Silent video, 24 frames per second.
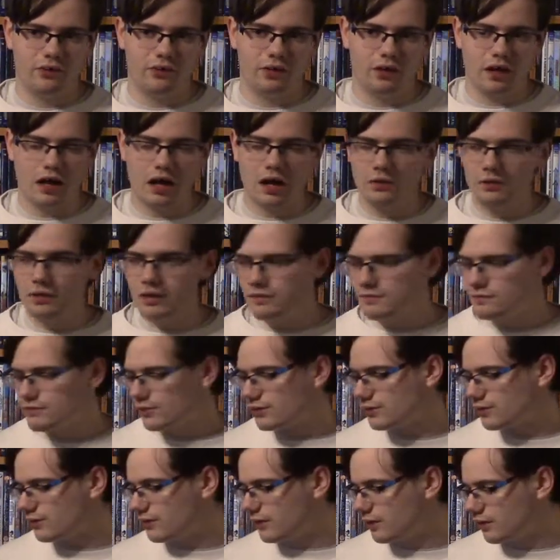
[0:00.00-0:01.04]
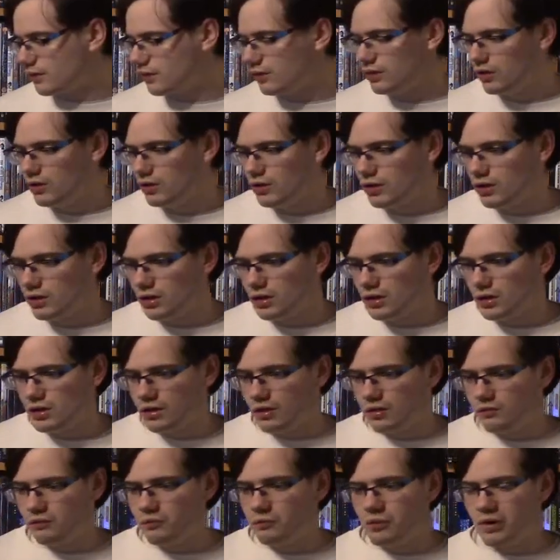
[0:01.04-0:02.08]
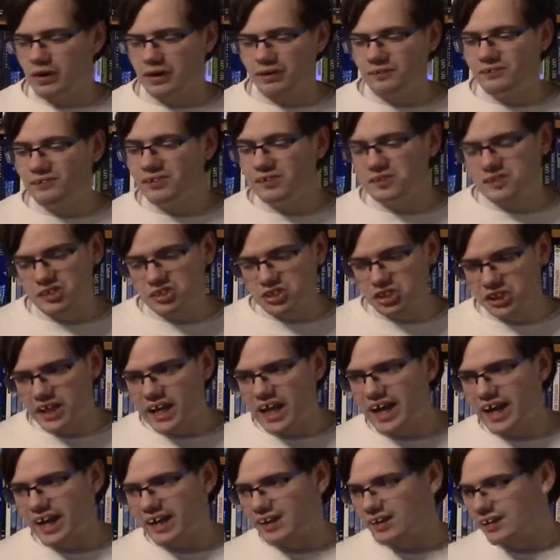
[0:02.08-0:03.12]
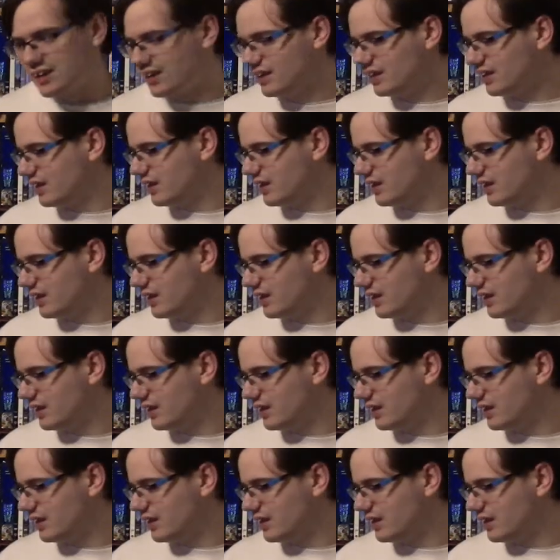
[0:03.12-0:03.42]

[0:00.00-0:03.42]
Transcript: However, when I went to check,